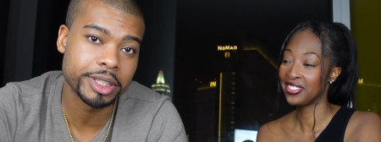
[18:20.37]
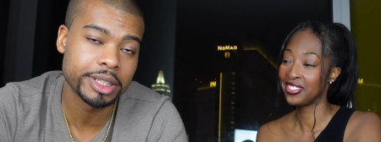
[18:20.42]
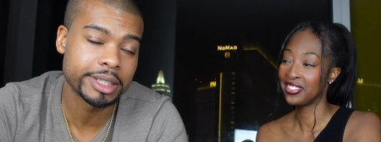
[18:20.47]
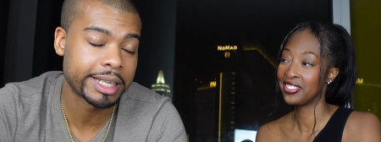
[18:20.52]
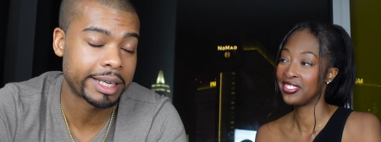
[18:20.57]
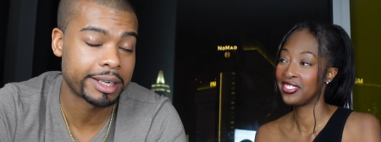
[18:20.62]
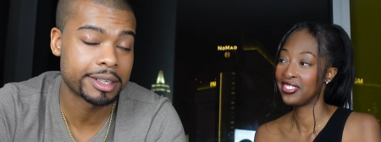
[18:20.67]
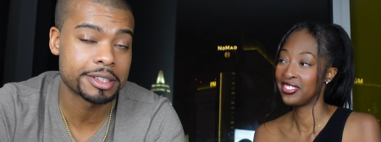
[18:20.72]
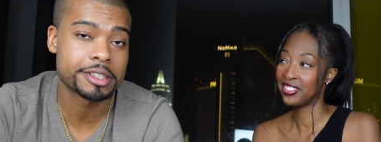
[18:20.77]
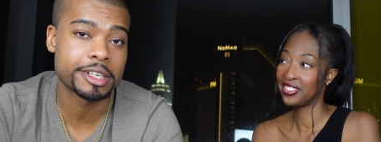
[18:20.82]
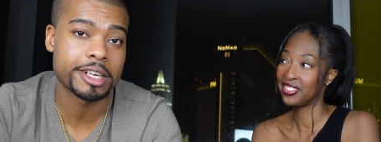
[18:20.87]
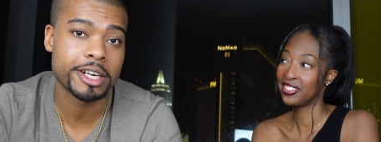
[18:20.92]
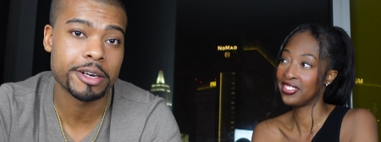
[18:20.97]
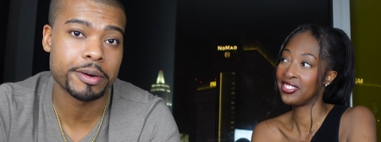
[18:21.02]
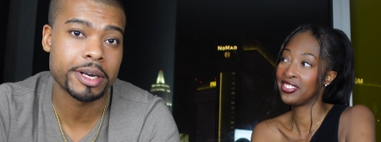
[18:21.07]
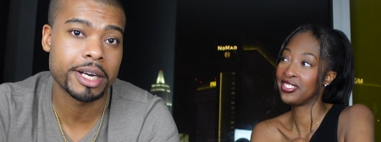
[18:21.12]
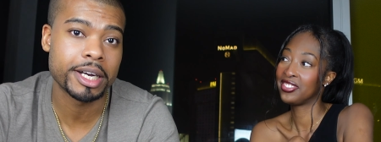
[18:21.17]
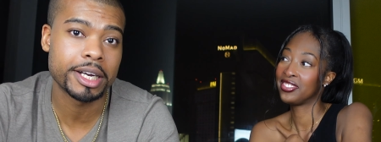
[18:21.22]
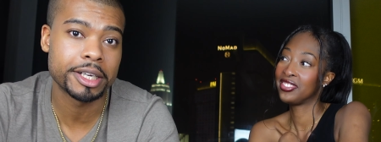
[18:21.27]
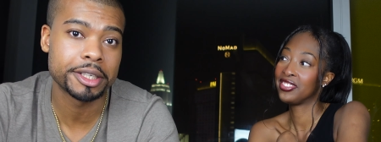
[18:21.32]
Speaker 1: And that is how
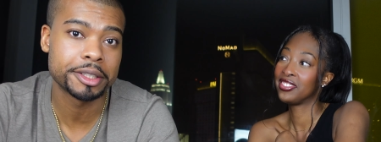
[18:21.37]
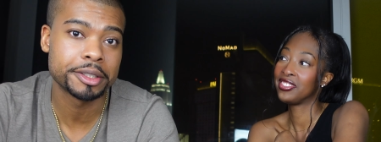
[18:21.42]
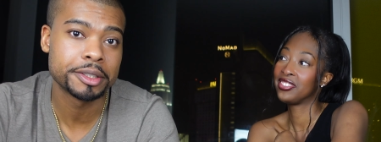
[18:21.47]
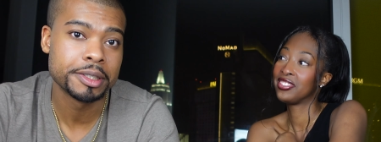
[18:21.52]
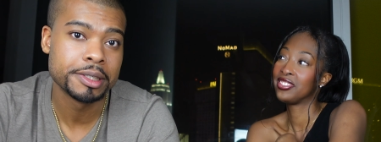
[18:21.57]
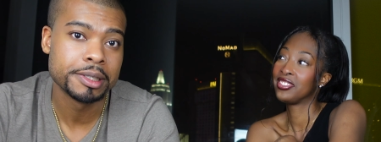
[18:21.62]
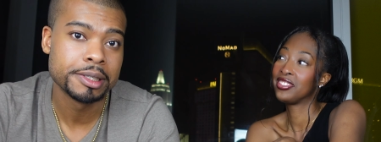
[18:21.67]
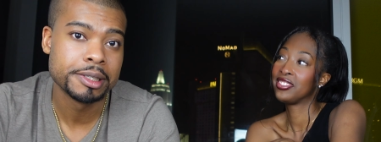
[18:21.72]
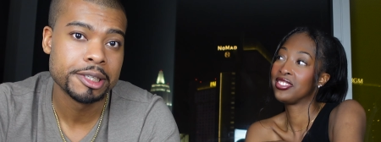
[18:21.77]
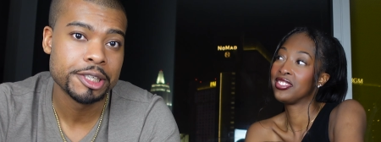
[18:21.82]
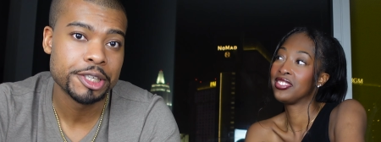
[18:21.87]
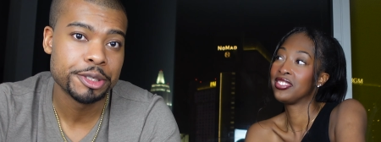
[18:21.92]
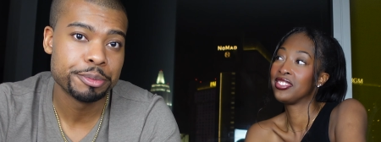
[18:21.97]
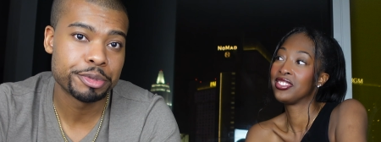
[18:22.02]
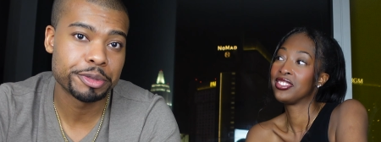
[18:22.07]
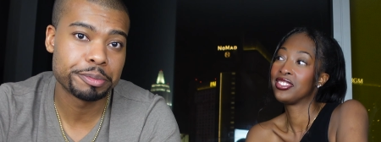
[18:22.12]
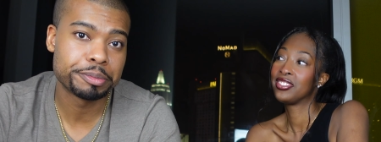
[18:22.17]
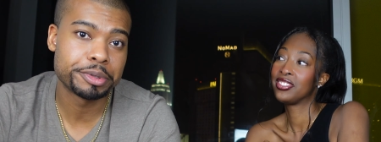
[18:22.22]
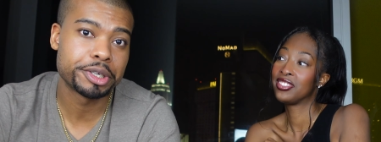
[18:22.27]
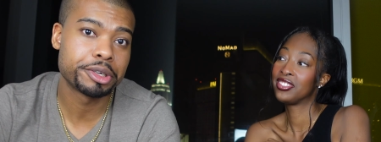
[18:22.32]
I
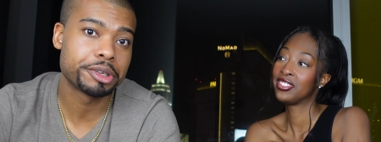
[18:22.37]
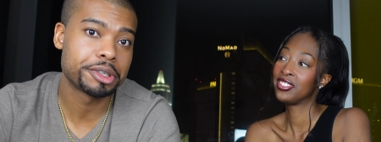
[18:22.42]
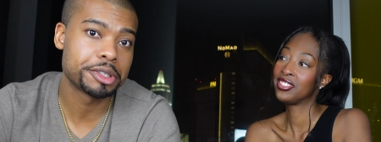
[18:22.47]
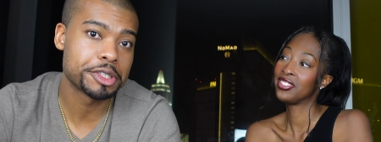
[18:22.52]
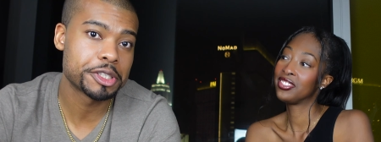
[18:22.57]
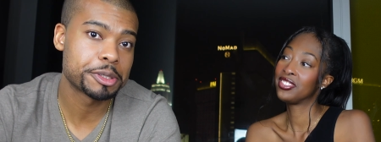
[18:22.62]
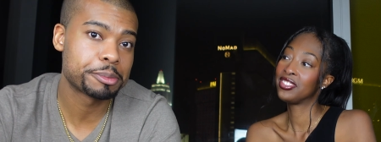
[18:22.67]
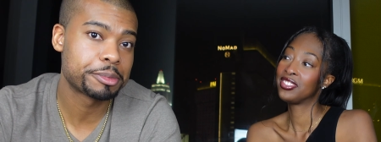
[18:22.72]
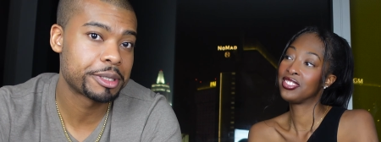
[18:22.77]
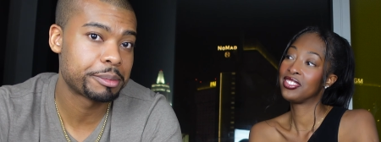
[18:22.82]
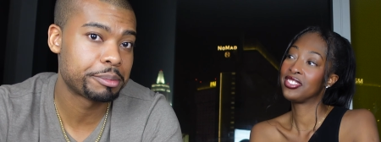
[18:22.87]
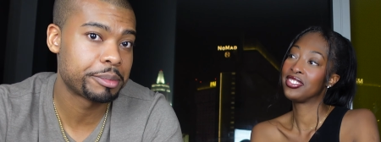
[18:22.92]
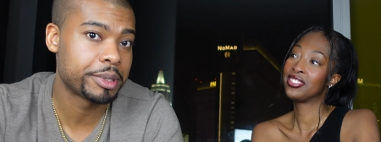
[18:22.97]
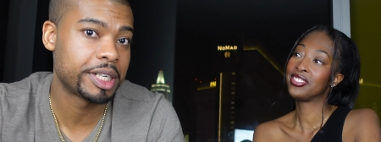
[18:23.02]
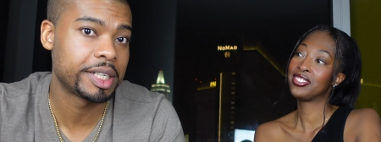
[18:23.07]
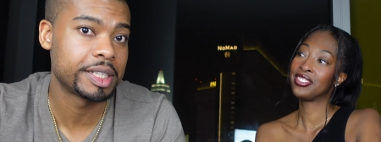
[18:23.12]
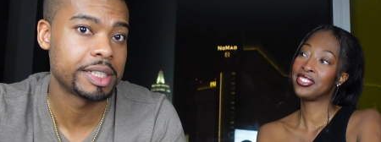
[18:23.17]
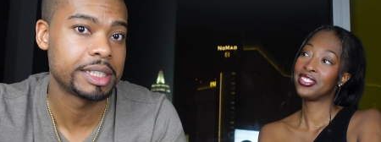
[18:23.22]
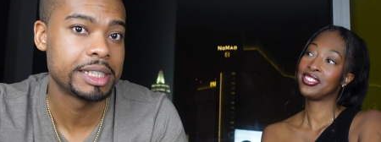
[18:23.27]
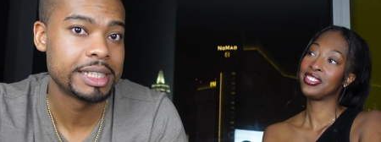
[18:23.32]
prepared and spent
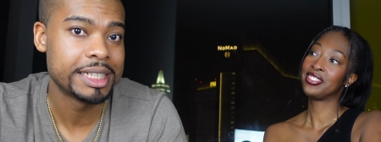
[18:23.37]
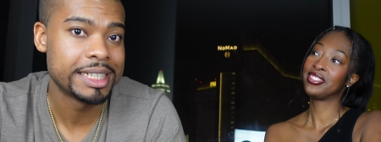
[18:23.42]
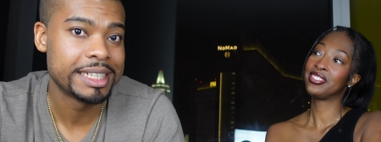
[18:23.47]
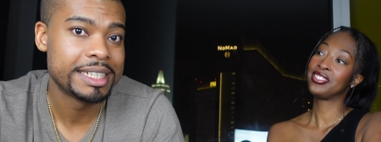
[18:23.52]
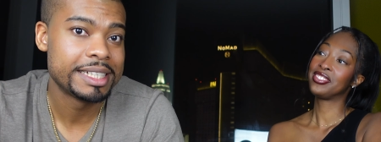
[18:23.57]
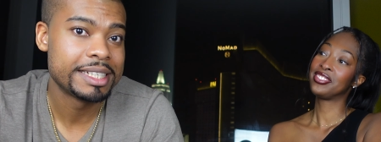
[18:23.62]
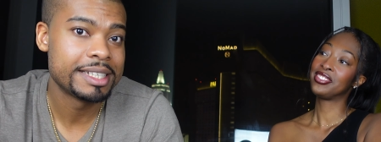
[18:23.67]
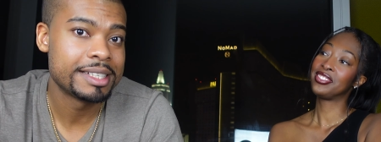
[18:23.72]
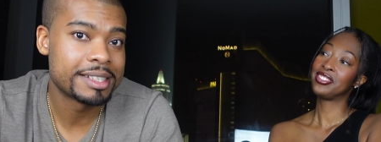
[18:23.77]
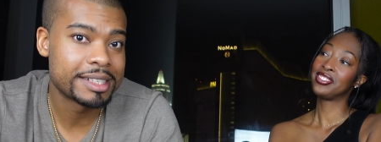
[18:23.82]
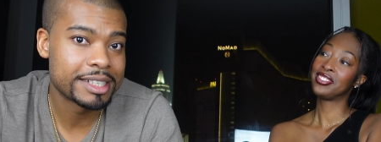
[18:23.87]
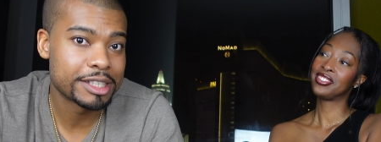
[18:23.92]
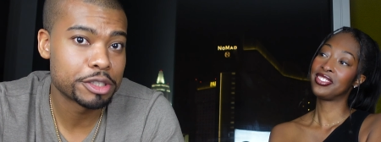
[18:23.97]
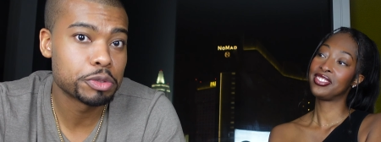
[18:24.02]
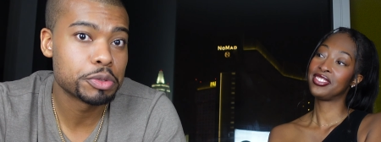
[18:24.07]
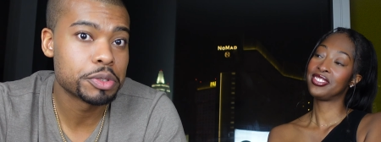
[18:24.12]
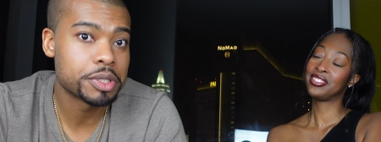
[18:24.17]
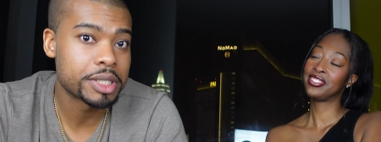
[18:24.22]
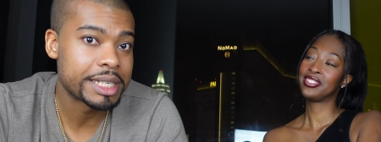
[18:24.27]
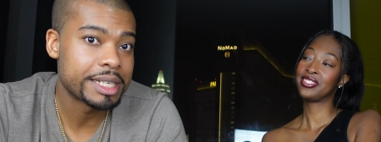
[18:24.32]
my
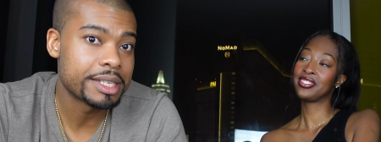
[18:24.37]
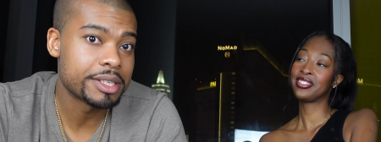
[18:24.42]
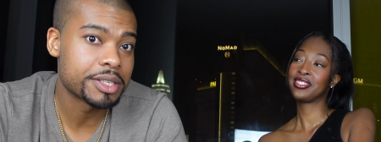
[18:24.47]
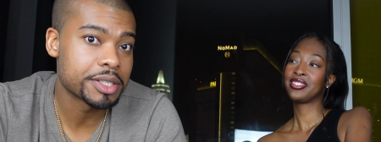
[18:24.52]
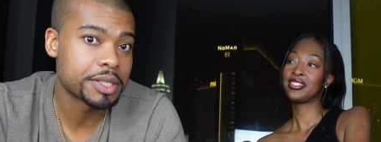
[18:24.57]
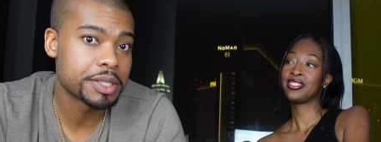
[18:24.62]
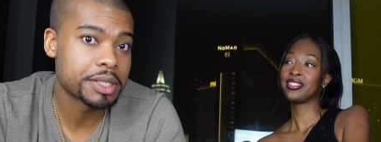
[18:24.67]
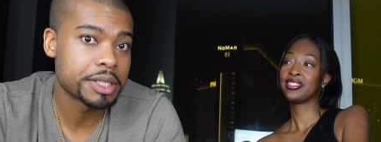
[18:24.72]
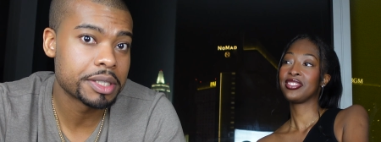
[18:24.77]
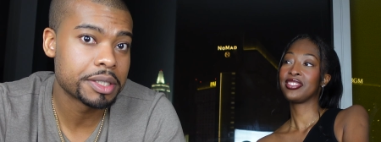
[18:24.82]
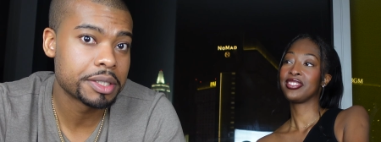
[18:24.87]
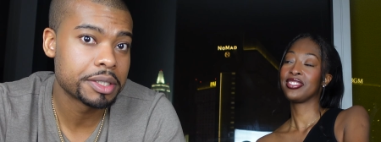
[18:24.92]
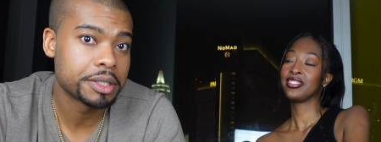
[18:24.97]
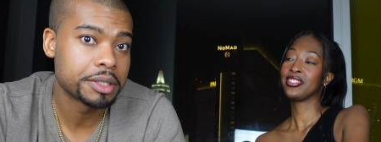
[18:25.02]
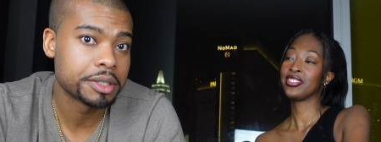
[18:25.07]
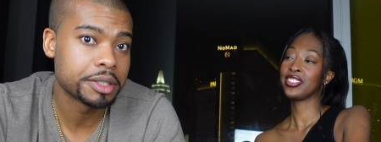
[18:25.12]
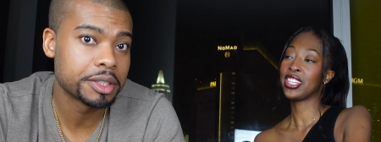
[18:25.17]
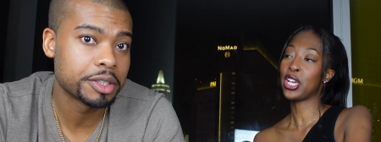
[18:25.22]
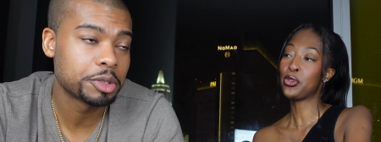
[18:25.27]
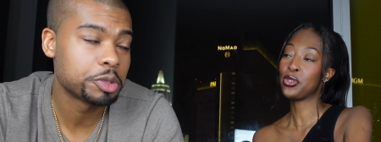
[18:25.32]
single season.
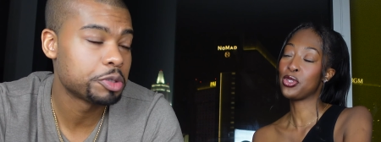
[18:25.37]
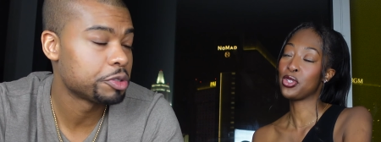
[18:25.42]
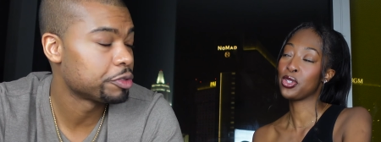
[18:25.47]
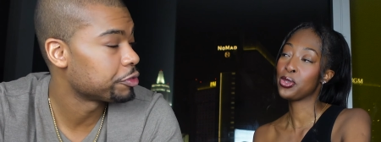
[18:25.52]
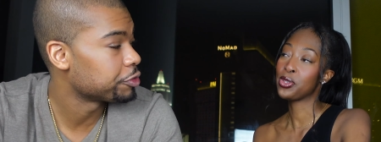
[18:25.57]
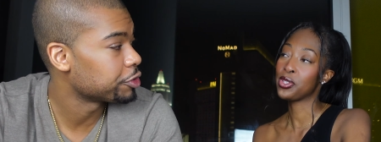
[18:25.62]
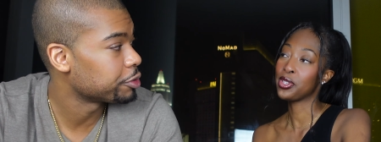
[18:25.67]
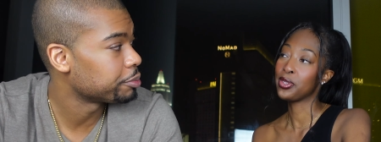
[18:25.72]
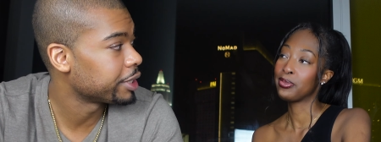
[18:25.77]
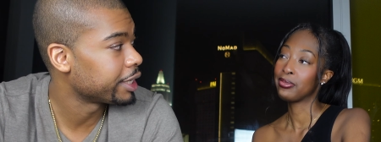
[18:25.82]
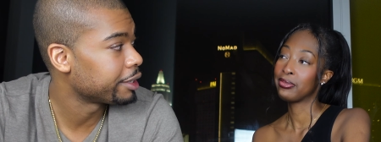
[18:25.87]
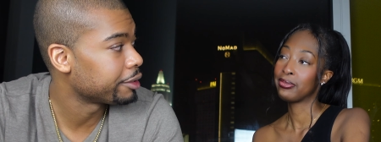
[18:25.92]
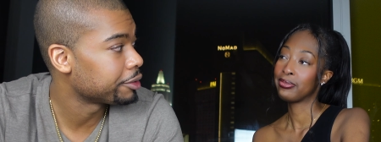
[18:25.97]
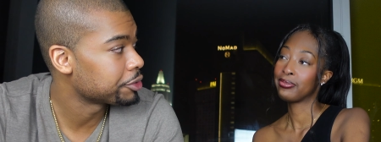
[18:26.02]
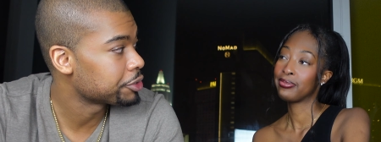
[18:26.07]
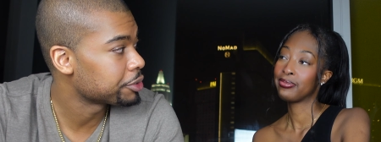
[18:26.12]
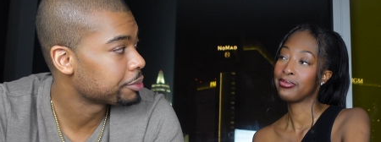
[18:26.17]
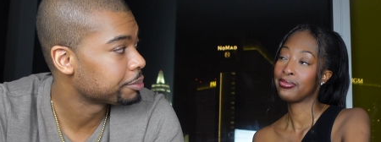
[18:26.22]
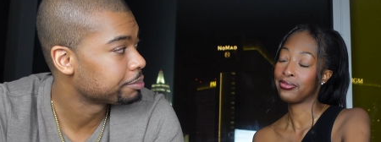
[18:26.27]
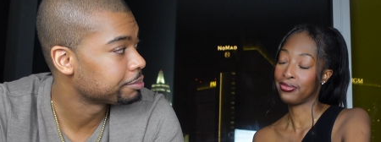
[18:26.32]
Uh, that was juicy. For
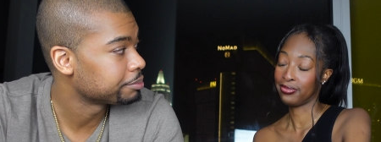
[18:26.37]
marriage.